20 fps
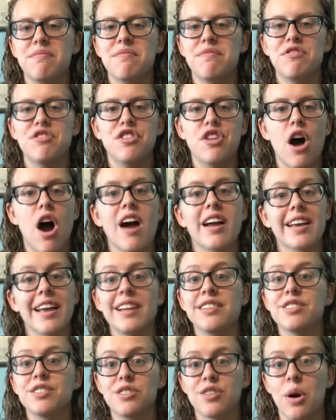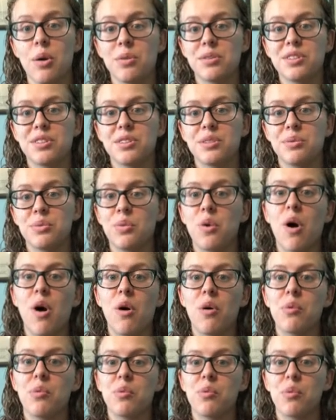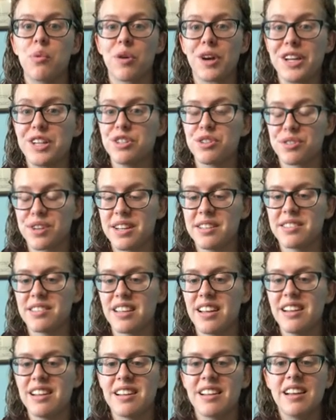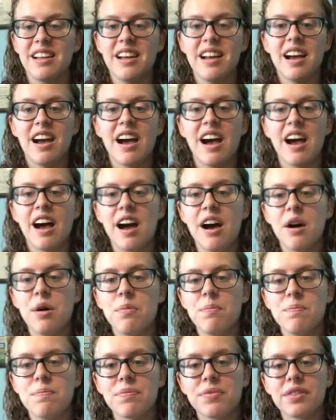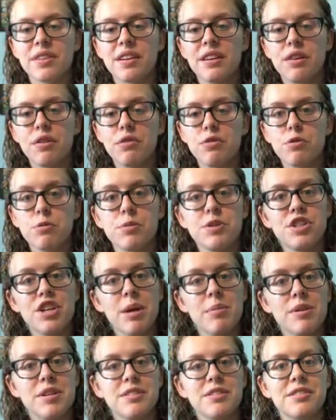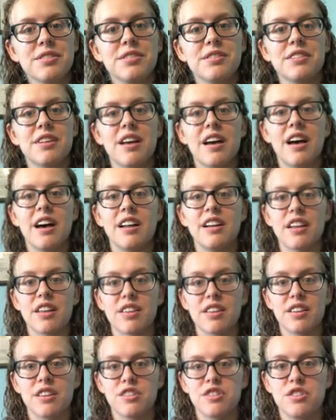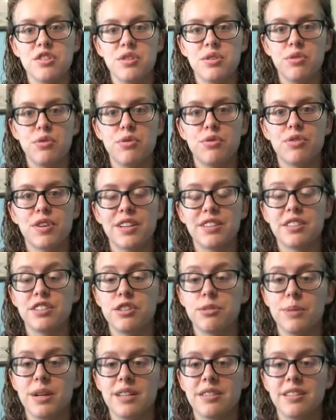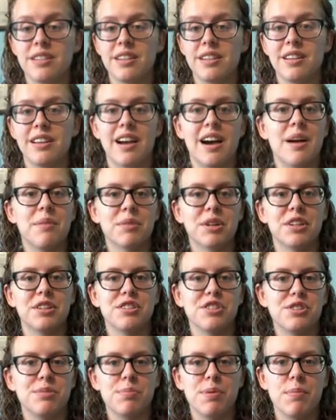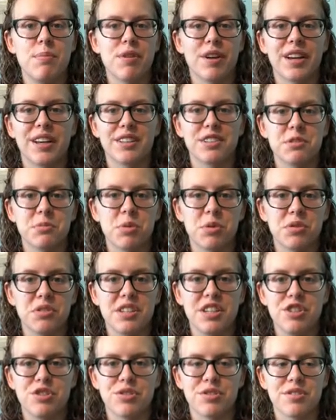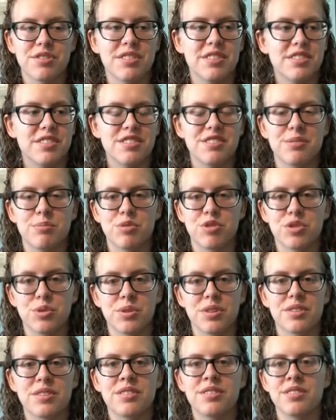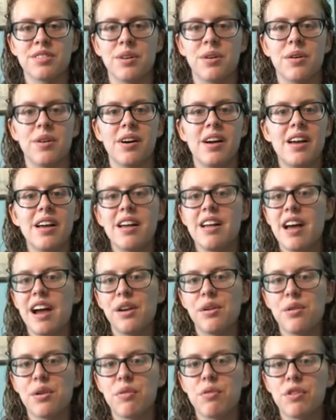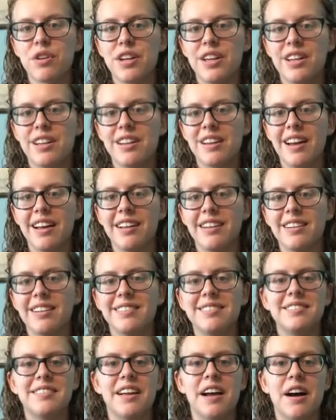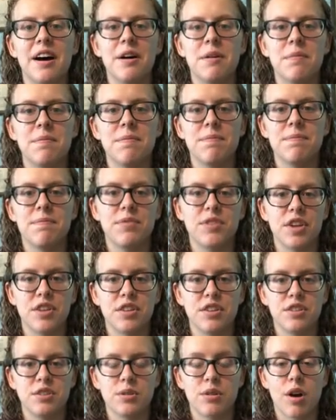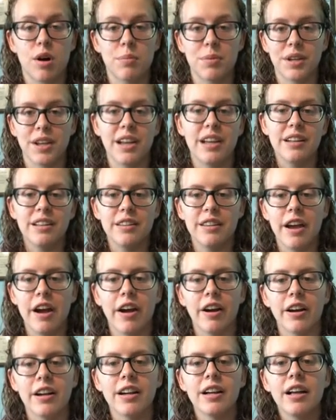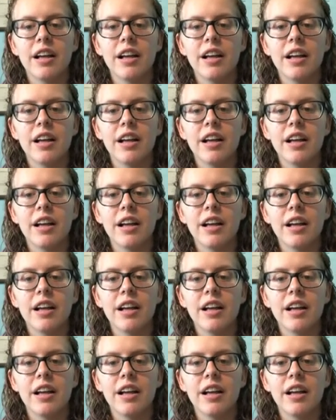not get soaked while we're in transit. For pajamas, nothing too fancy schmancy. I'm gonna just be bringing some old t-shirts and some shorts so I don't overheat at night. Nothing too complicated there.